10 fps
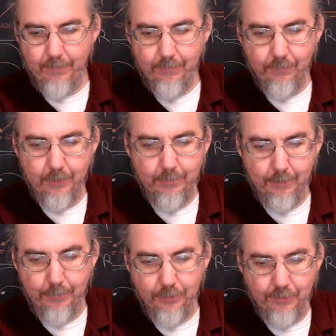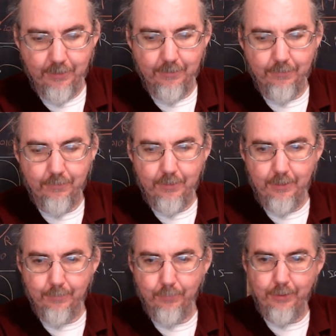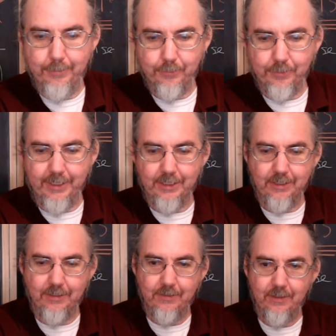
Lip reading: from abusive employment relations.